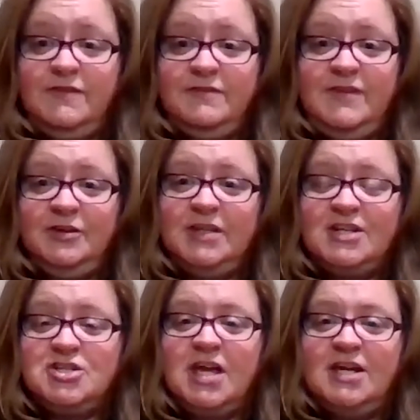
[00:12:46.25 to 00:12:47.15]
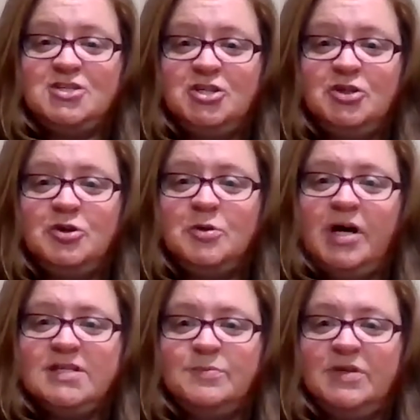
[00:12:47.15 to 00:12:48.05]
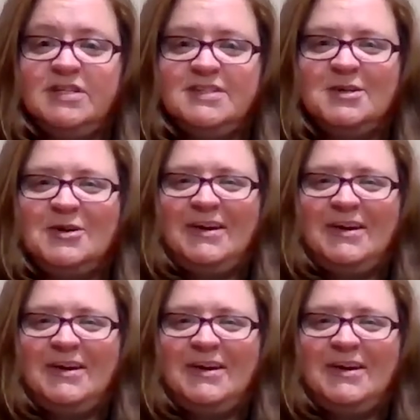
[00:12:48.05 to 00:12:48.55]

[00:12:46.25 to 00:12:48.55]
of the field education you could possibly do.